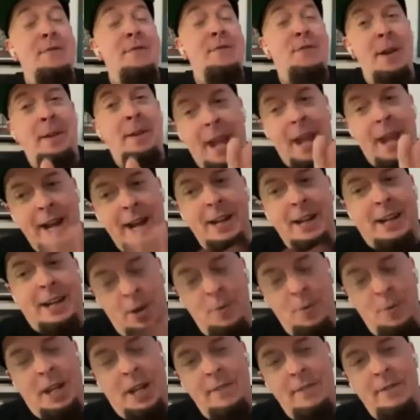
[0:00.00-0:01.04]
and if I can,
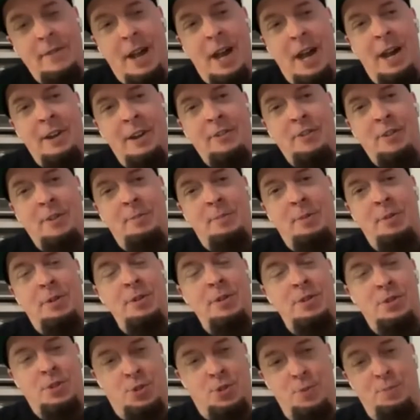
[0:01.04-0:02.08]
can we give an
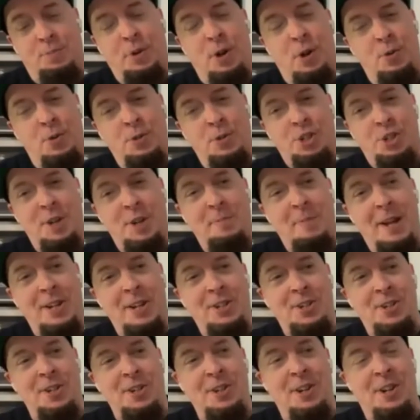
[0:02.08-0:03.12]
honorable super OG
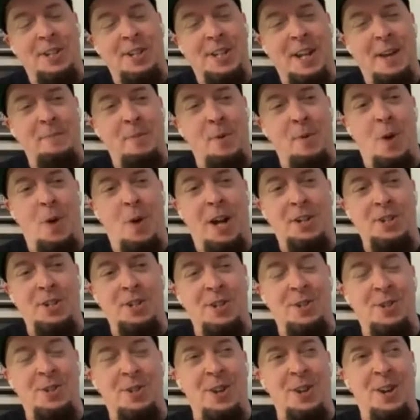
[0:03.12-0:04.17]
mention? Because I've been
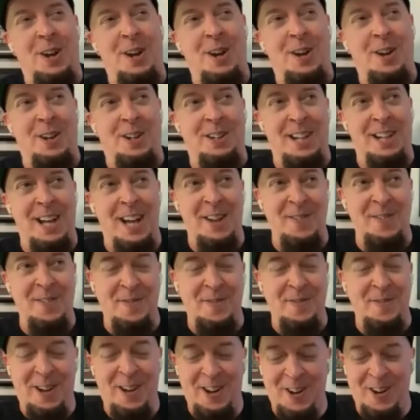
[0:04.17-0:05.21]
watching uh, a lot of
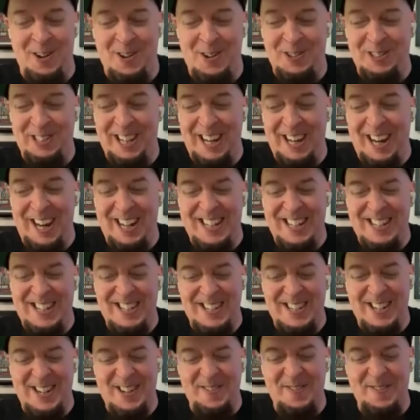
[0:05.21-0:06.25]
uh, early 80s
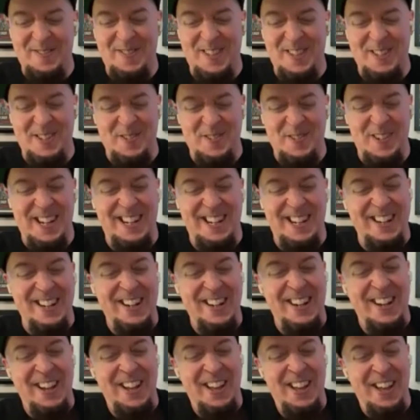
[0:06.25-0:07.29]
stuff this week.
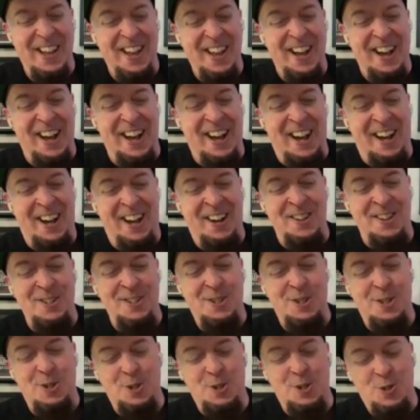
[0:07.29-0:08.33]
Uh,
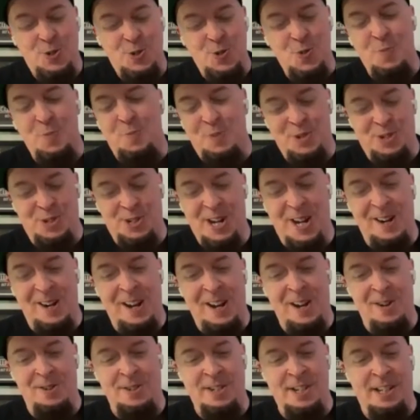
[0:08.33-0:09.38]
super
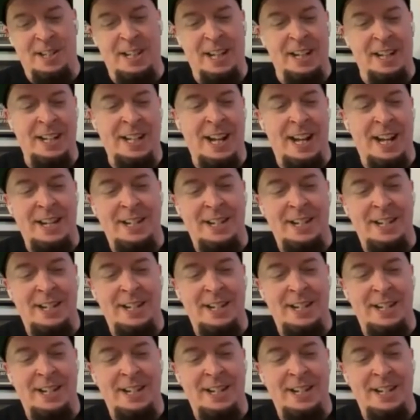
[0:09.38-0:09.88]
shout out to like